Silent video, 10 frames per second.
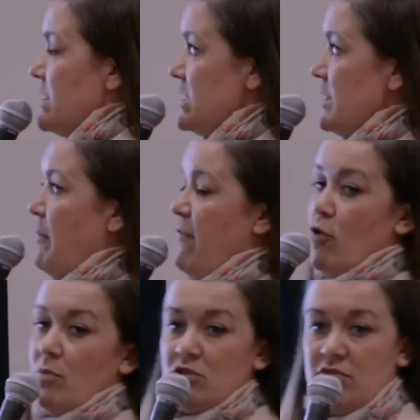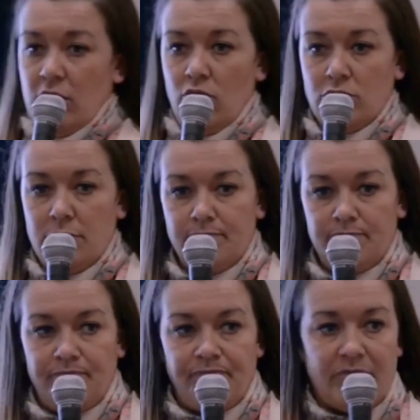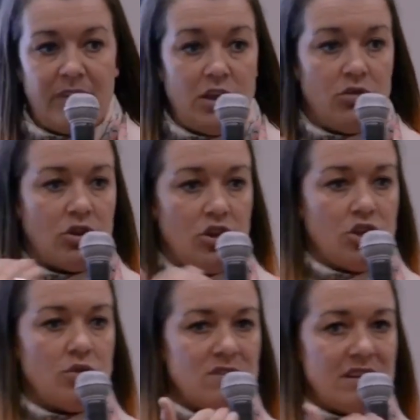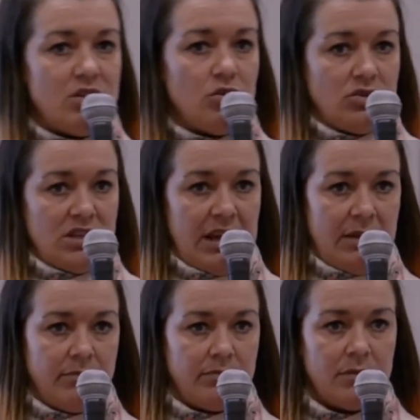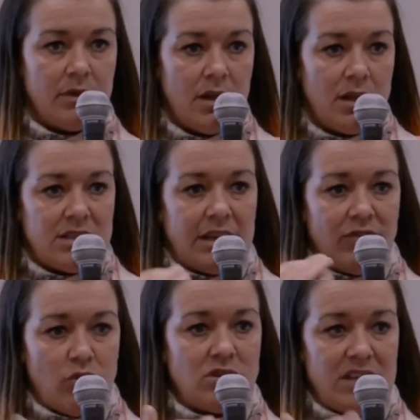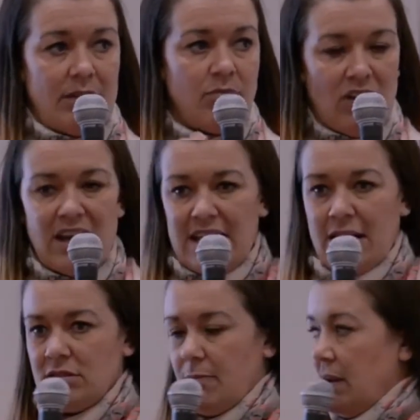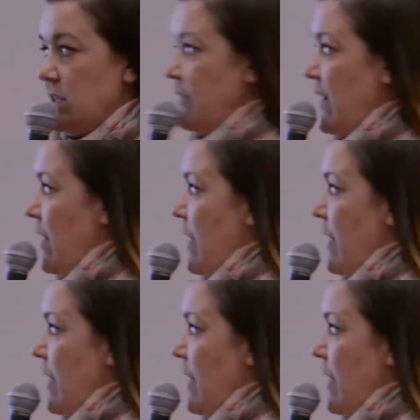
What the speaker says: is a performance record that you can use in your team to give your team real accountability for how they're